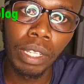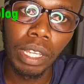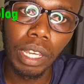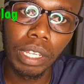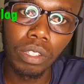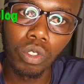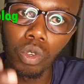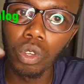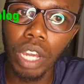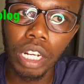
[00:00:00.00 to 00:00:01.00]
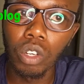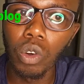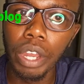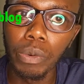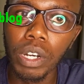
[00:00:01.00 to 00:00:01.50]
Yes, so you can go
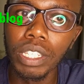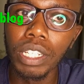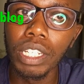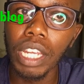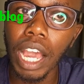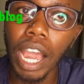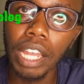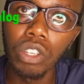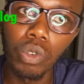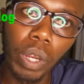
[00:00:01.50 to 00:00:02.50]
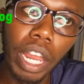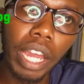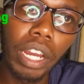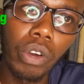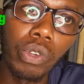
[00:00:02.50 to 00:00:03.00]
and watch it and you will learn
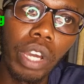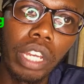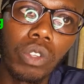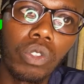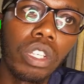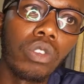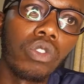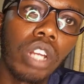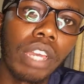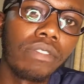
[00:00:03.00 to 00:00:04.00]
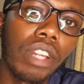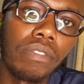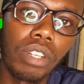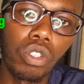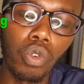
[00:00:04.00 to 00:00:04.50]
how you can use it to drive
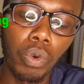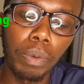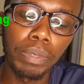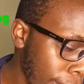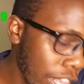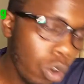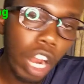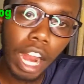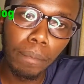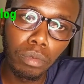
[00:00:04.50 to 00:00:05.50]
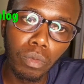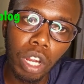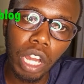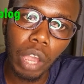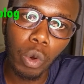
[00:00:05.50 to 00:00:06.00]
traffic to a website. The one
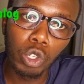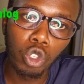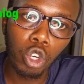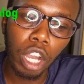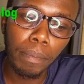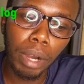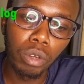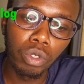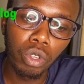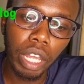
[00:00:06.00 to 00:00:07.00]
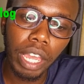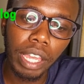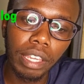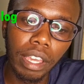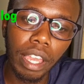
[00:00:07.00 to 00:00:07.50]
I want to talk about
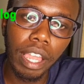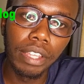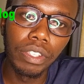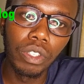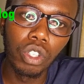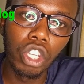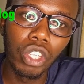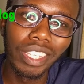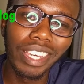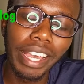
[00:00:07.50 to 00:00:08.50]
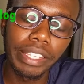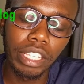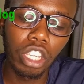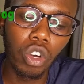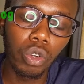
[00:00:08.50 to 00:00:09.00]
today is using
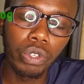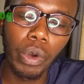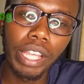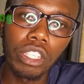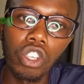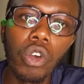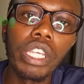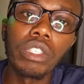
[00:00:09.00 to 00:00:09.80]
SEO. So SEO is